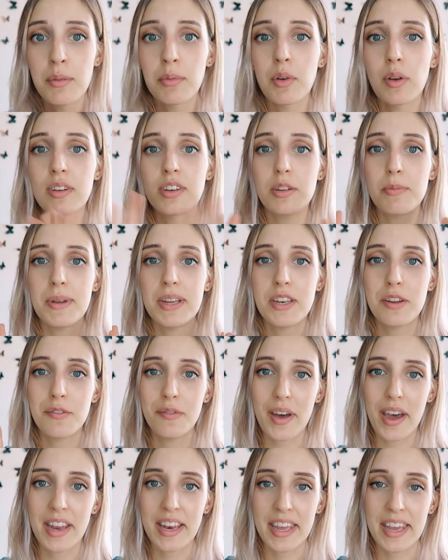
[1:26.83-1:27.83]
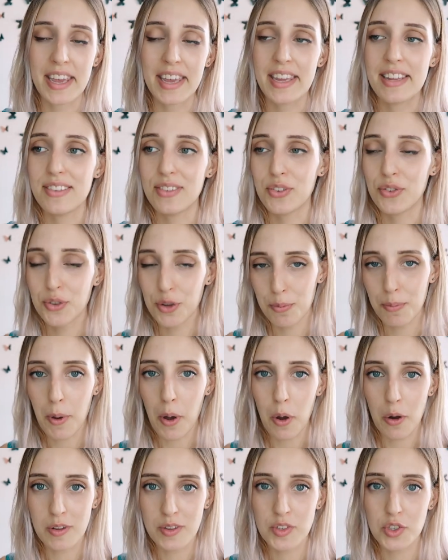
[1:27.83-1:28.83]
I'm going to be dividing it into two
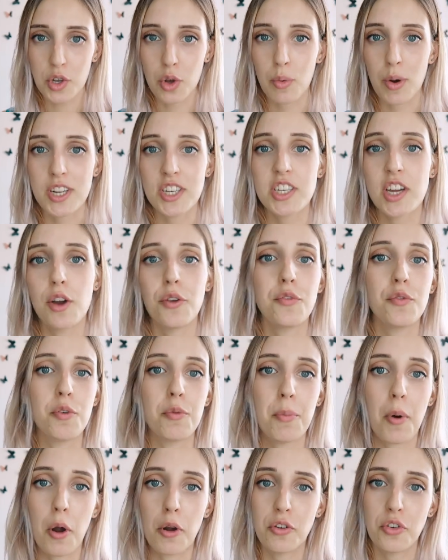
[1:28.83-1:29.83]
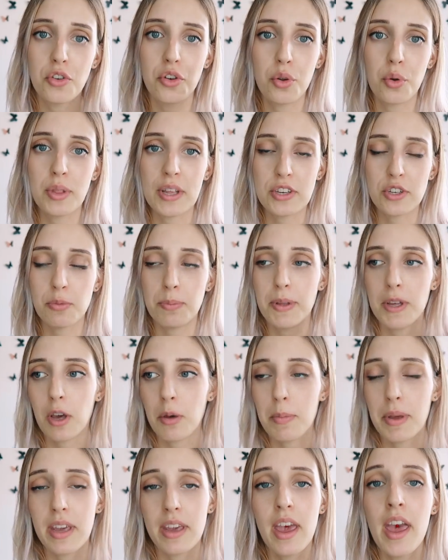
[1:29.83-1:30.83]
parts, so watch out for part two that should be
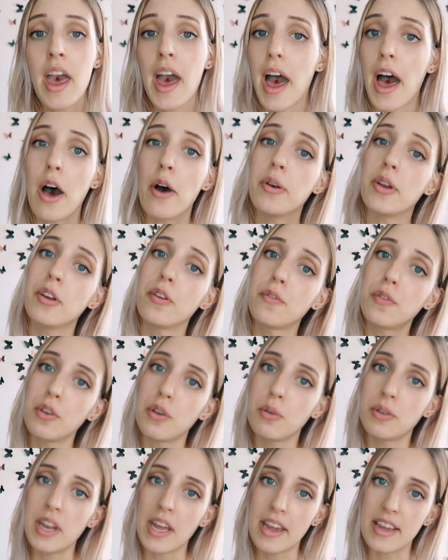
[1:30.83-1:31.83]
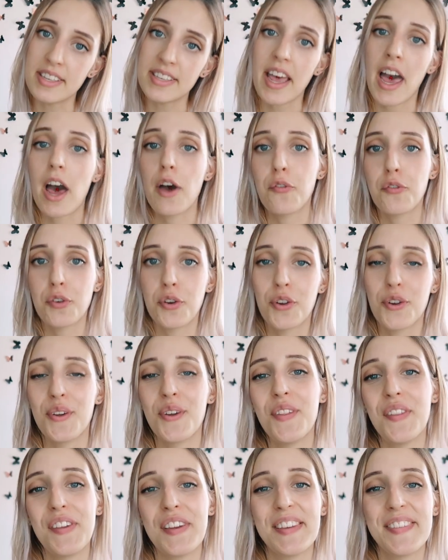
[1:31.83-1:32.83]
coming out a few days
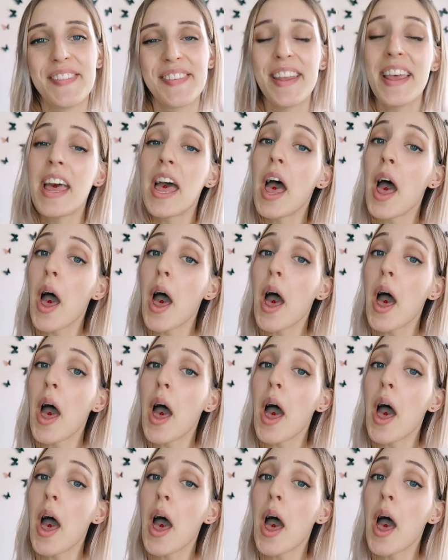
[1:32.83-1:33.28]
after this